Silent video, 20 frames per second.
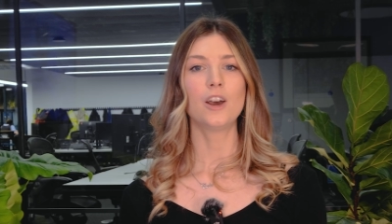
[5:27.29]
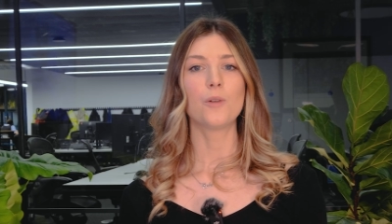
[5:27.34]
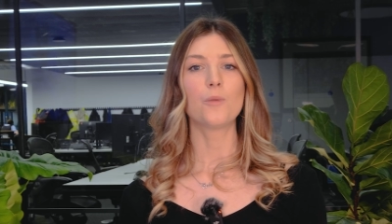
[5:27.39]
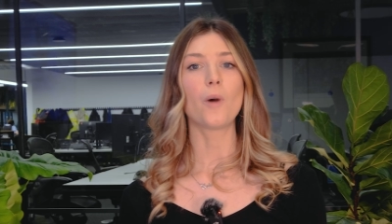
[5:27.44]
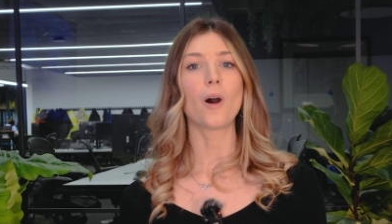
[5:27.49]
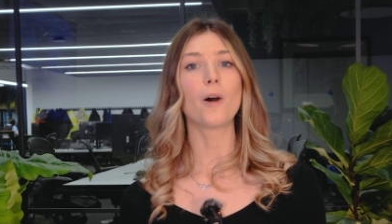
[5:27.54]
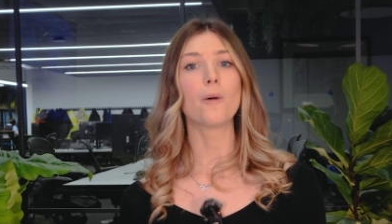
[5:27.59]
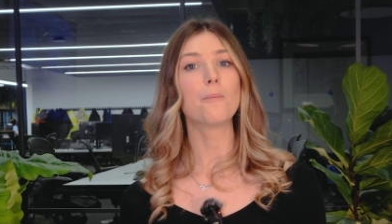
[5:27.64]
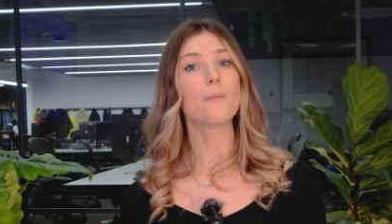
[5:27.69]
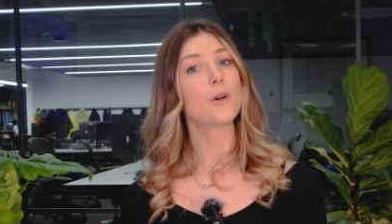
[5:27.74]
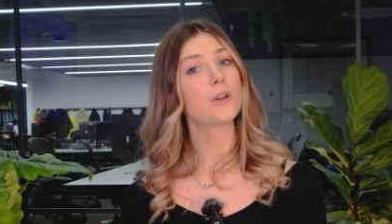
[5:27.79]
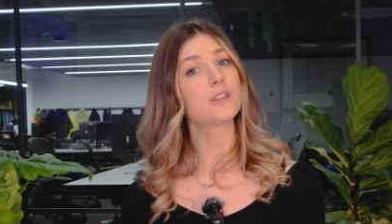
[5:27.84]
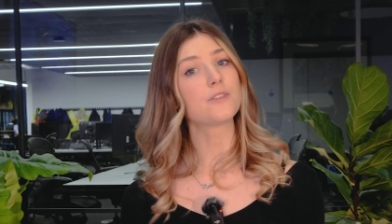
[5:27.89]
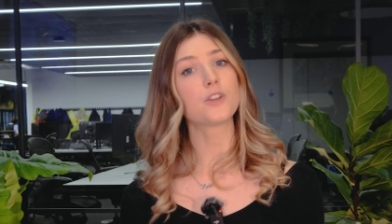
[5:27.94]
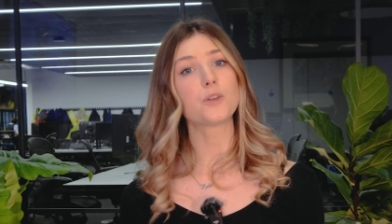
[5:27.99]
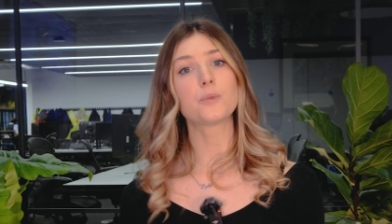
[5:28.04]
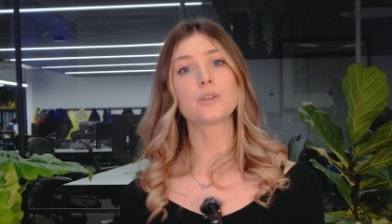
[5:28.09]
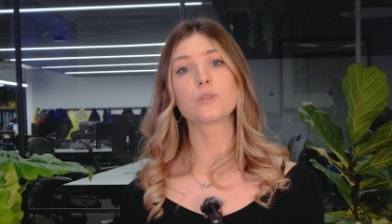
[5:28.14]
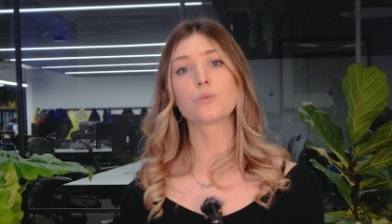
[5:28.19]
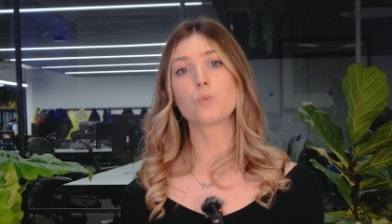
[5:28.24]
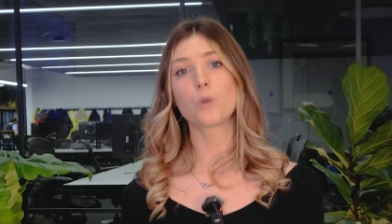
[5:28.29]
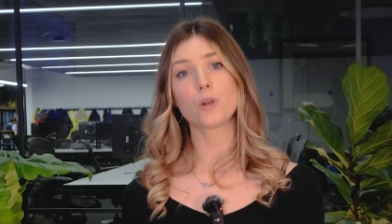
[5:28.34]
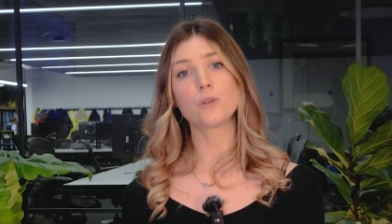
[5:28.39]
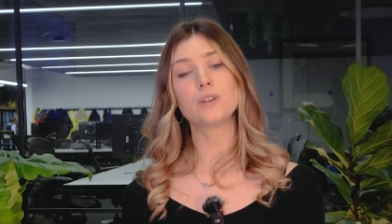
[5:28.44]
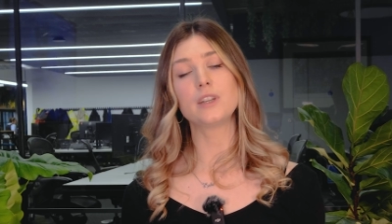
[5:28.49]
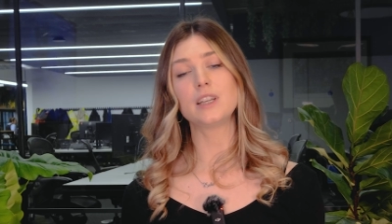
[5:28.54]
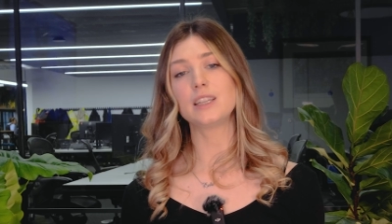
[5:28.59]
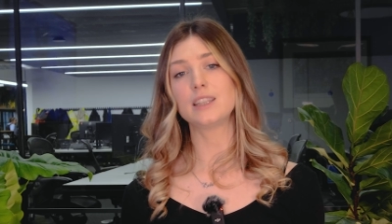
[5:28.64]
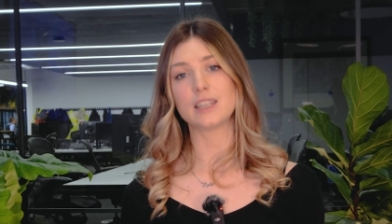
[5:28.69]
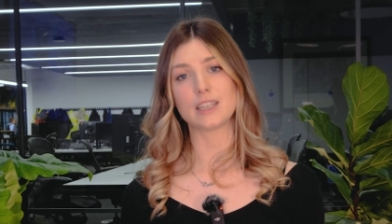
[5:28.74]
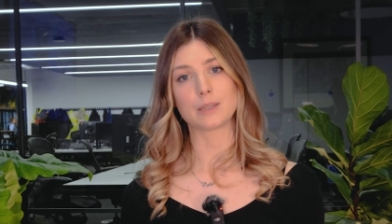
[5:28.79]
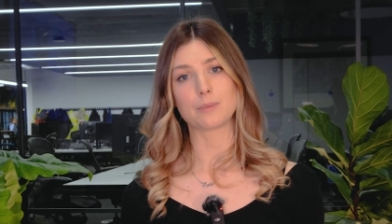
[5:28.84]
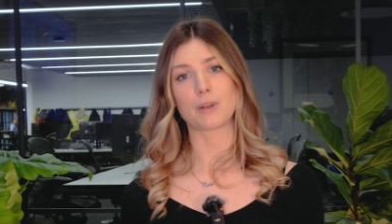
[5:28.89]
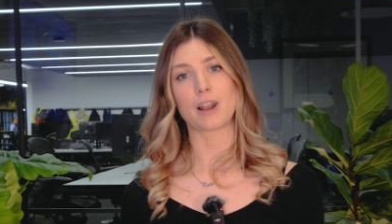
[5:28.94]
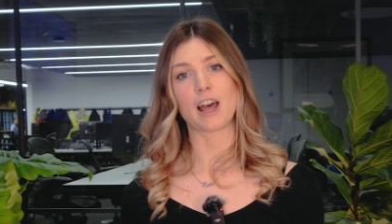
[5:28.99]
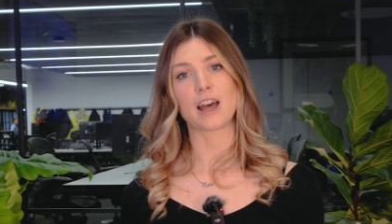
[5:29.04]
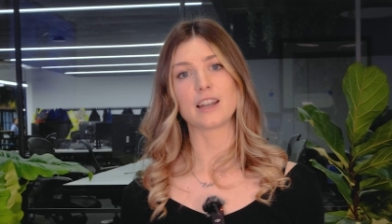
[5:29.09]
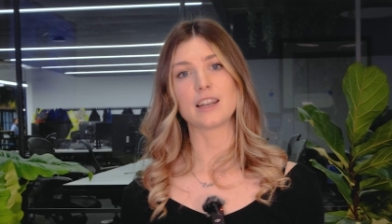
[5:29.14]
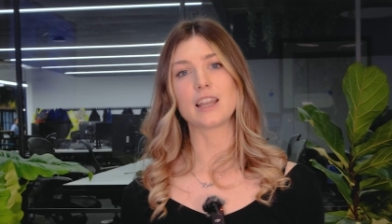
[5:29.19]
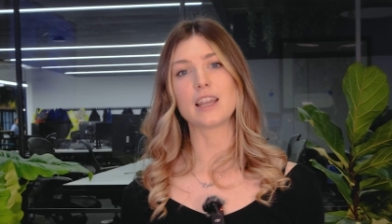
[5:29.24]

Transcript: While most viewers won't need this plan,